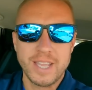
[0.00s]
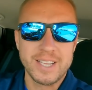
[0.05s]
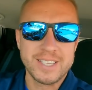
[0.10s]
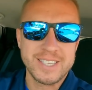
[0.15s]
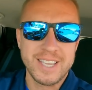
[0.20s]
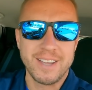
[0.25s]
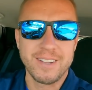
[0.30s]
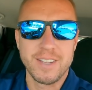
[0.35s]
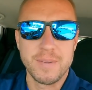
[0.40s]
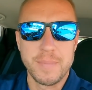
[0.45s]

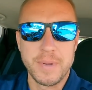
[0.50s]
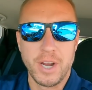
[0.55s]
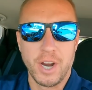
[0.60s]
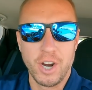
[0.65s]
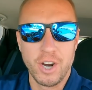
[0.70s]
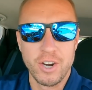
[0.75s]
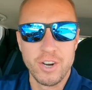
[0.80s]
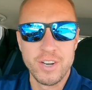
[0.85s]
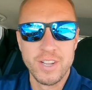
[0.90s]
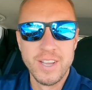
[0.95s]
that sound to be
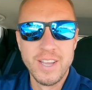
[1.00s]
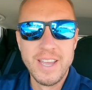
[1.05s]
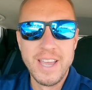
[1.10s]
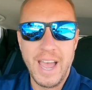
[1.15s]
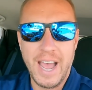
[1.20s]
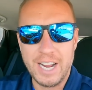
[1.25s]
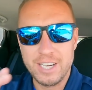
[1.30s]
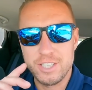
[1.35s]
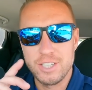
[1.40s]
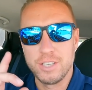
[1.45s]
heard.
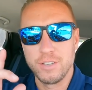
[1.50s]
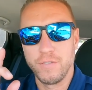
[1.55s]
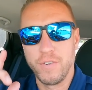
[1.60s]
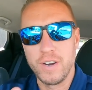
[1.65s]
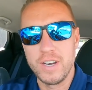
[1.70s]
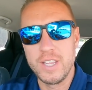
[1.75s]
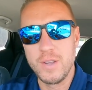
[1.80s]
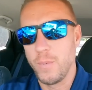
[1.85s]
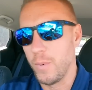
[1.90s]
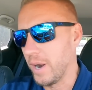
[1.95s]
Actually, it's
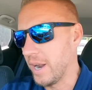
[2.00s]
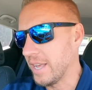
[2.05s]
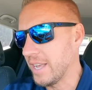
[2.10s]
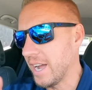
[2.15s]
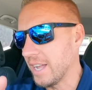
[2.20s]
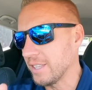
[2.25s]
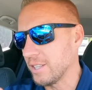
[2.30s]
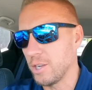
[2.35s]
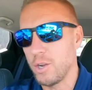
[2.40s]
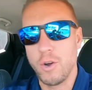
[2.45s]
funny, when I
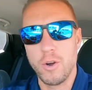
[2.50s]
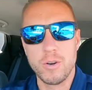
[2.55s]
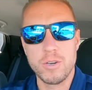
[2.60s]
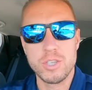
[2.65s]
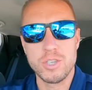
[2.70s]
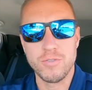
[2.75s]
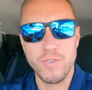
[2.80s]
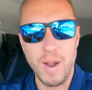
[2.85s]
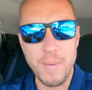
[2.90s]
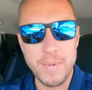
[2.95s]
got the car
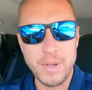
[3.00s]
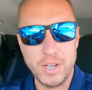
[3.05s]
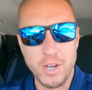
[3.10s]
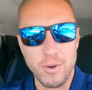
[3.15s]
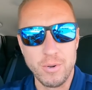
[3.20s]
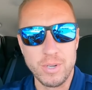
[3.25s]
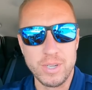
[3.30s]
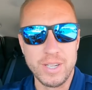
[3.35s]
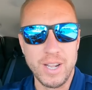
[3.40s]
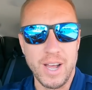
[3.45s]
ceramic
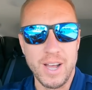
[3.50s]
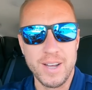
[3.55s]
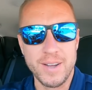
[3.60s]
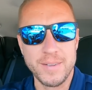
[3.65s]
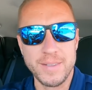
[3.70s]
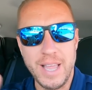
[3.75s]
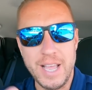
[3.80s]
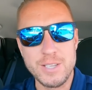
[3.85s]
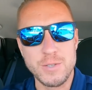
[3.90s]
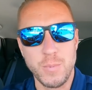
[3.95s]
coated
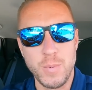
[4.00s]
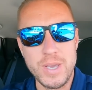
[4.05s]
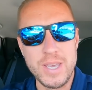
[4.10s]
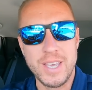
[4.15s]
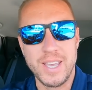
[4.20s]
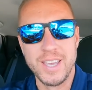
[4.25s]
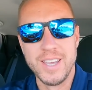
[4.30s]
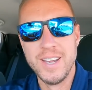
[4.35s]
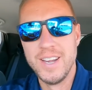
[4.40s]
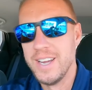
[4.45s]
last
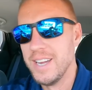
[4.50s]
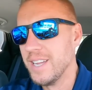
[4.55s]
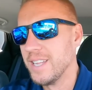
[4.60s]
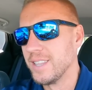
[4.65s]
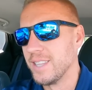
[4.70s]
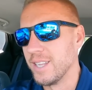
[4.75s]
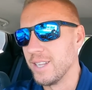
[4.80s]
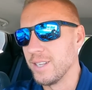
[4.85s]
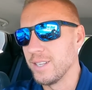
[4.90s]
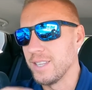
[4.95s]
week,
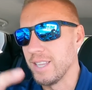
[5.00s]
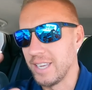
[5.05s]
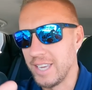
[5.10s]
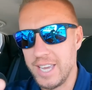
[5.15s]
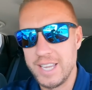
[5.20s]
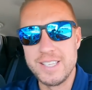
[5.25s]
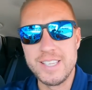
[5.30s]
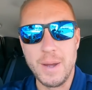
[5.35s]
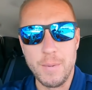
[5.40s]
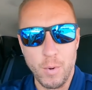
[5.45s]
the
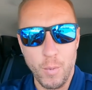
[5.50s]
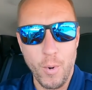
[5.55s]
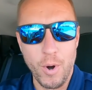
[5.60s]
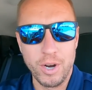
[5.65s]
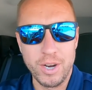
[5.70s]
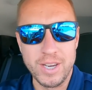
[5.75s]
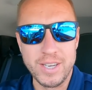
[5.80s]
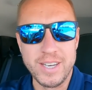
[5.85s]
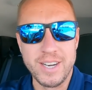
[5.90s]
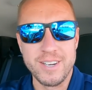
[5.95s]
kids that were
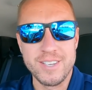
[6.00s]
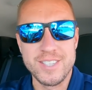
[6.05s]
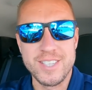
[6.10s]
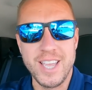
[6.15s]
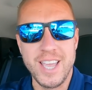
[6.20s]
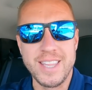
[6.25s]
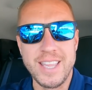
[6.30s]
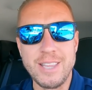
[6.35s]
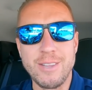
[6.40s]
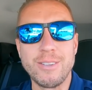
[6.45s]
working there
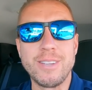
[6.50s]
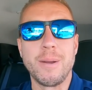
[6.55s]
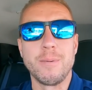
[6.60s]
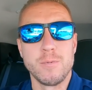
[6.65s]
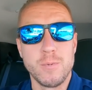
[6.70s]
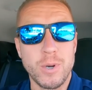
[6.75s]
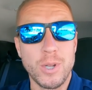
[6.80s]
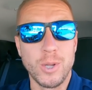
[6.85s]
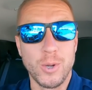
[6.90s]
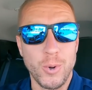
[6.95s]
said they thought that
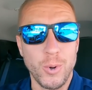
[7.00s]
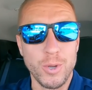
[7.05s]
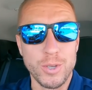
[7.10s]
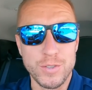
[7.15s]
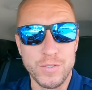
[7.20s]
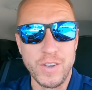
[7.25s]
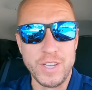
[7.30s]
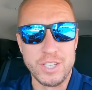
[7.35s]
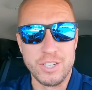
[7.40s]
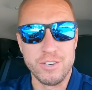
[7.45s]
was one of the
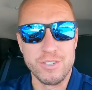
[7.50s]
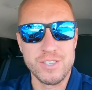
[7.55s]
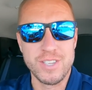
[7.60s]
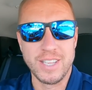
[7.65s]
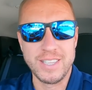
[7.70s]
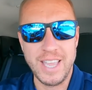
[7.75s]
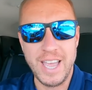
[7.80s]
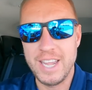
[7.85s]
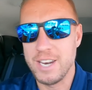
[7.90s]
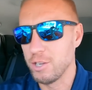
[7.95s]
coolest features.
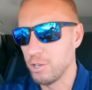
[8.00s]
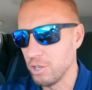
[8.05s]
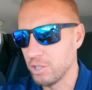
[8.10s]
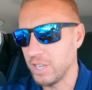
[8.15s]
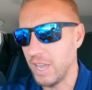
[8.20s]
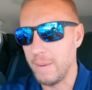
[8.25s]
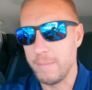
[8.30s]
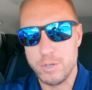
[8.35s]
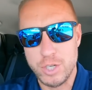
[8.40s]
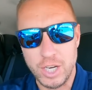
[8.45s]
Like, they had a
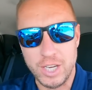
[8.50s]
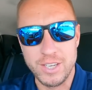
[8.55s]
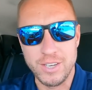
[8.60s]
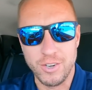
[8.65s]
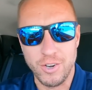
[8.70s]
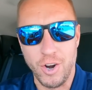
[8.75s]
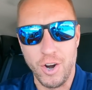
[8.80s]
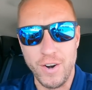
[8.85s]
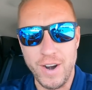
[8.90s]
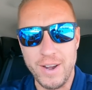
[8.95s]
good time checking
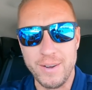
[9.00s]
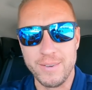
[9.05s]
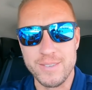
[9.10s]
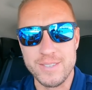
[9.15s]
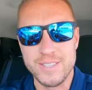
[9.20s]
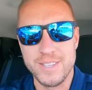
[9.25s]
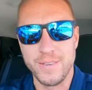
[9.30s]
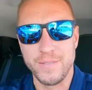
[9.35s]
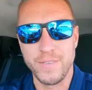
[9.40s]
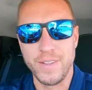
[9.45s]
the car out
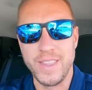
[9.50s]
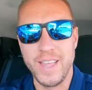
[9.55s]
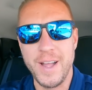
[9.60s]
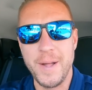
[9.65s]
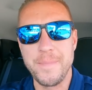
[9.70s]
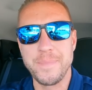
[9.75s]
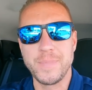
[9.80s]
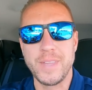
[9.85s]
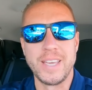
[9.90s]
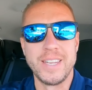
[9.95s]
and stuff like
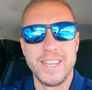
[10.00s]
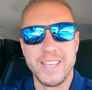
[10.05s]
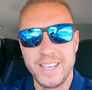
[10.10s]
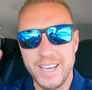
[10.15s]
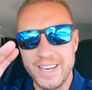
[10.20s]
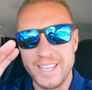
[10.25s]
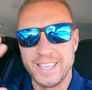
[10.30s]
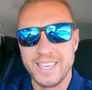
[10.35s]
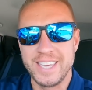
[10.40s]
that, and they got a